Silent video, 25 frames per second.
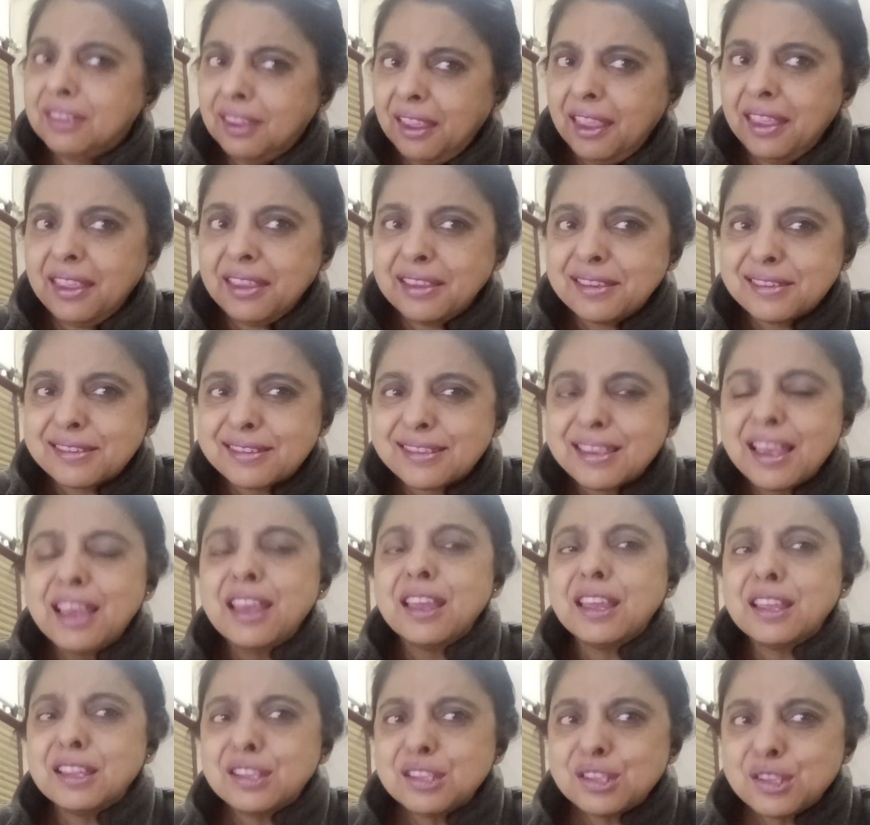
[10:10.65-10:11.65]
things
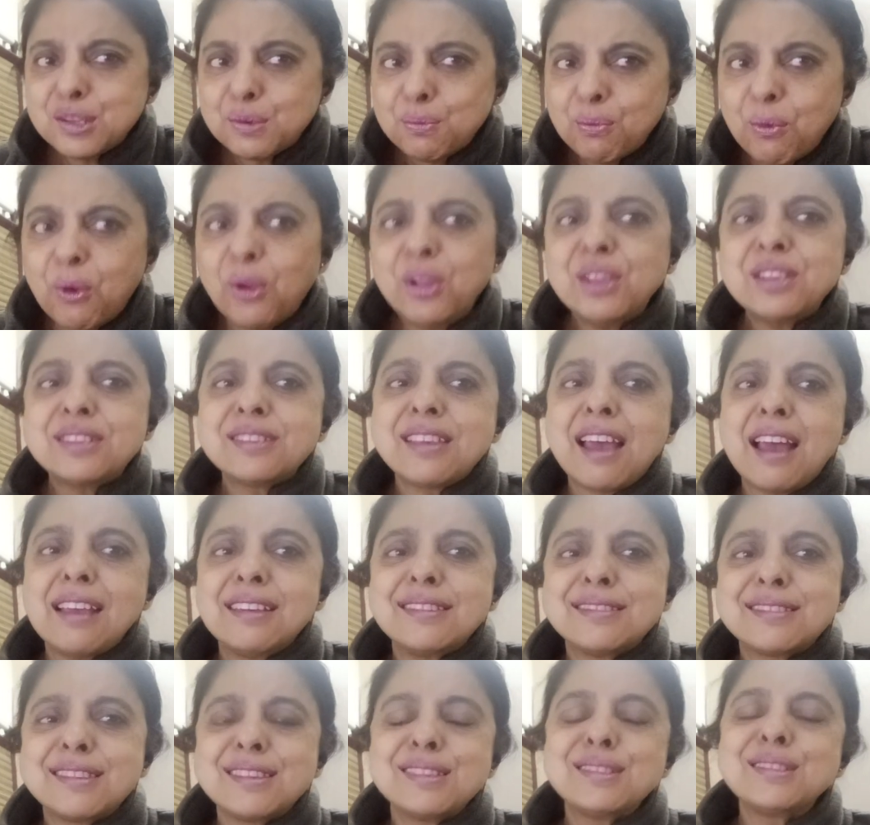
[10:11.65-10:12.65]
in small
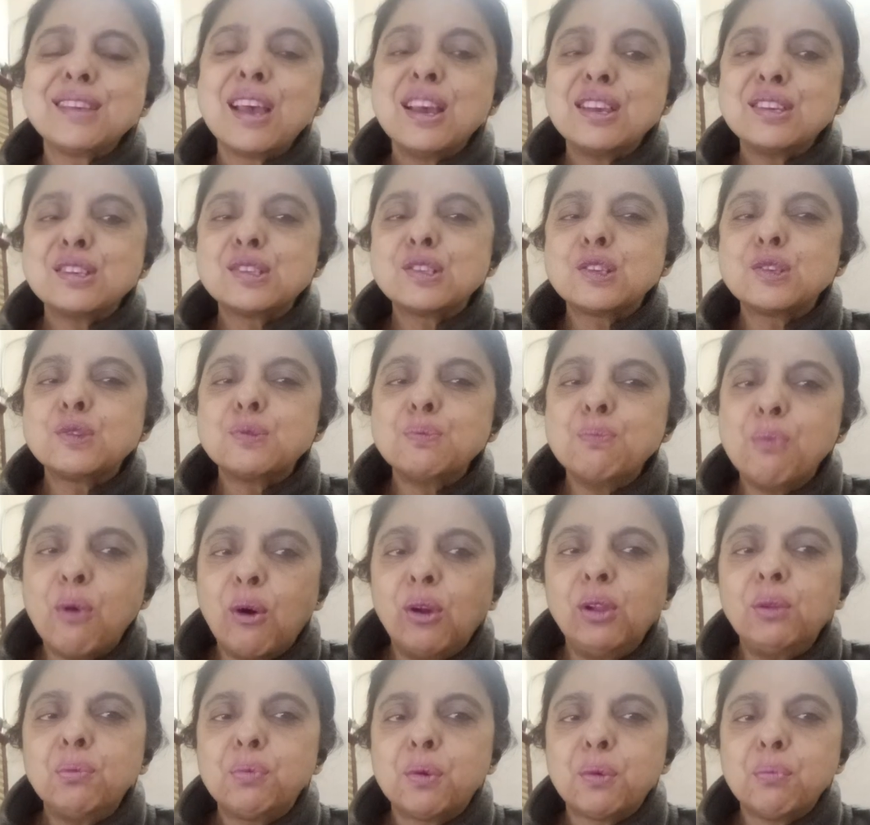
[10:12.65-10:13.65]
sizes,
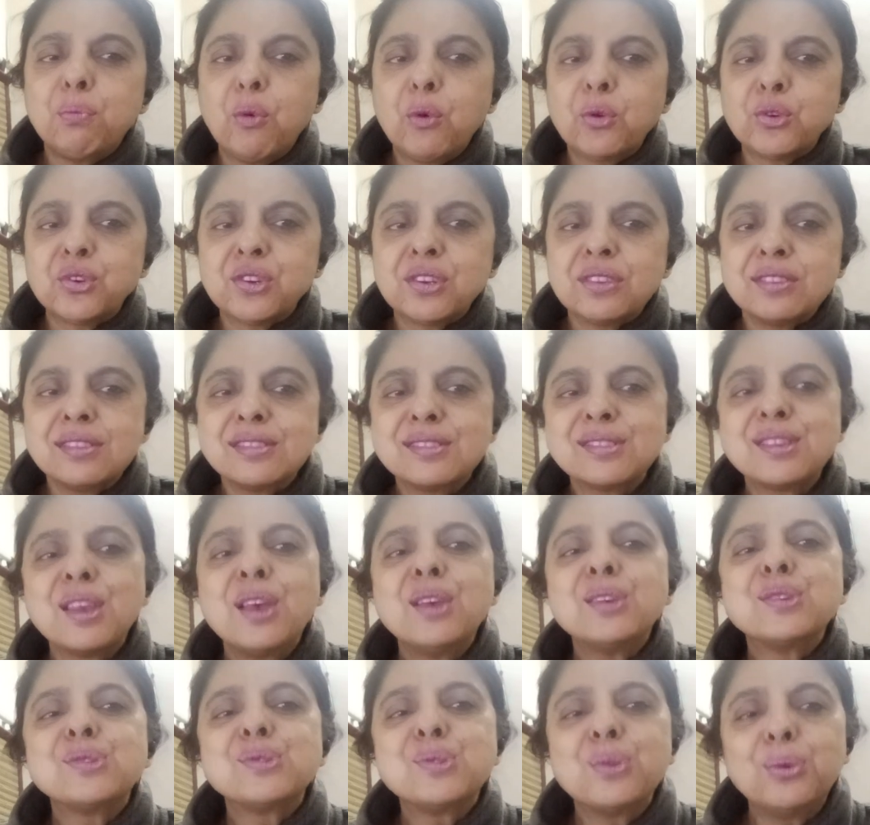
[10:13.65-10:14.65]
small proportions,
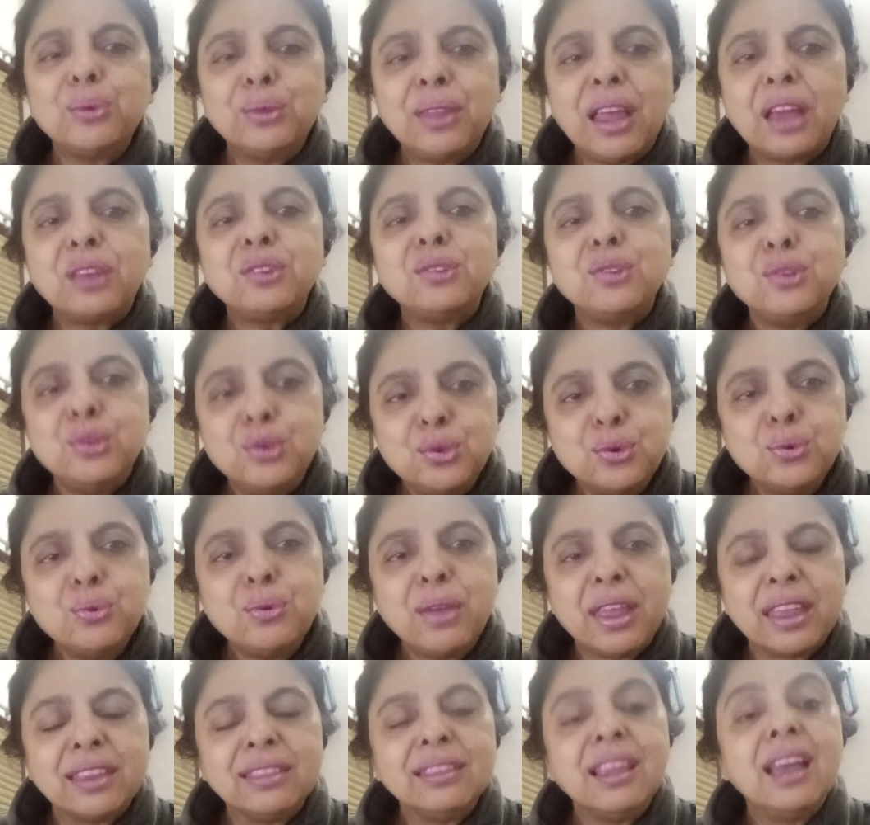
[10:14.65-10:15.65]
so that
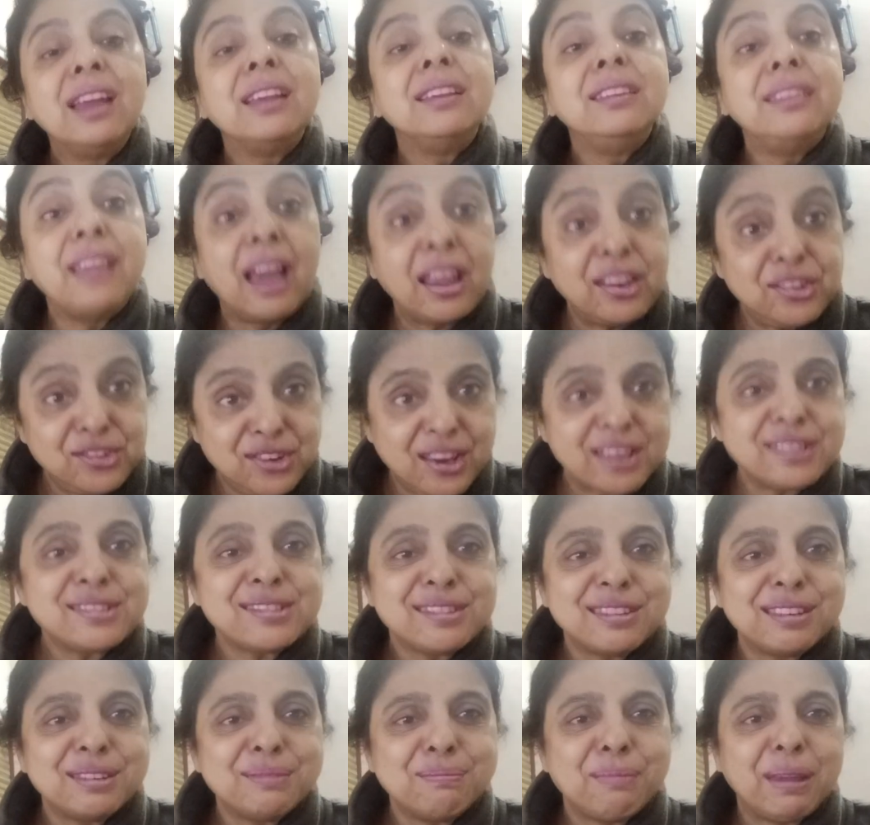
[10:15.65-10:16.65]
you can
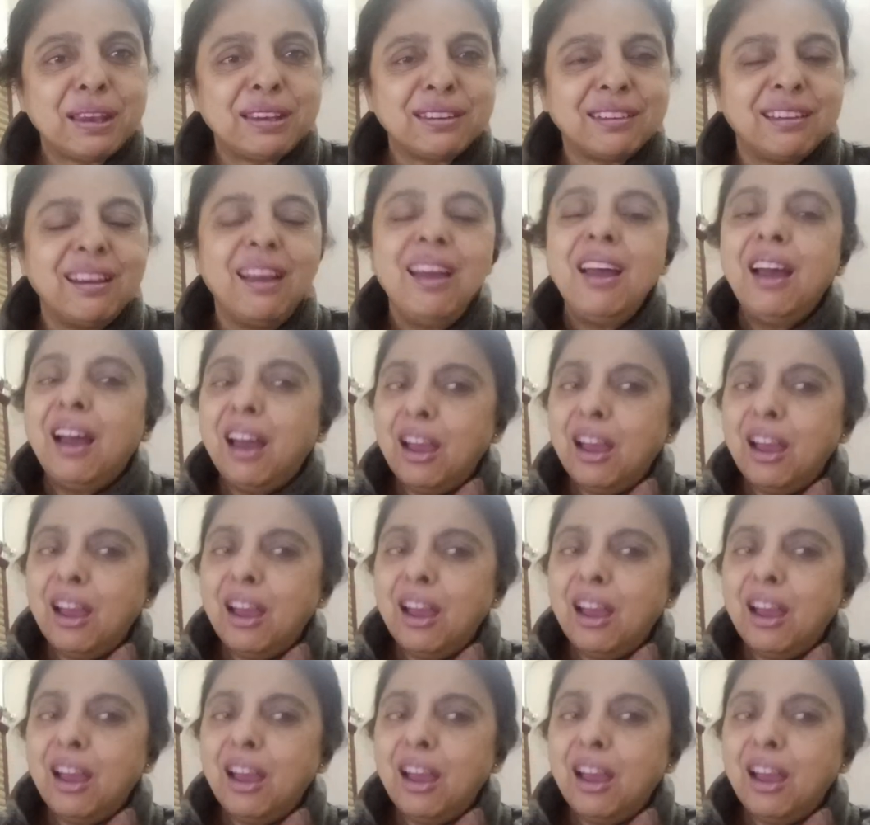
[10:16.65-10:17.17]
digest it better.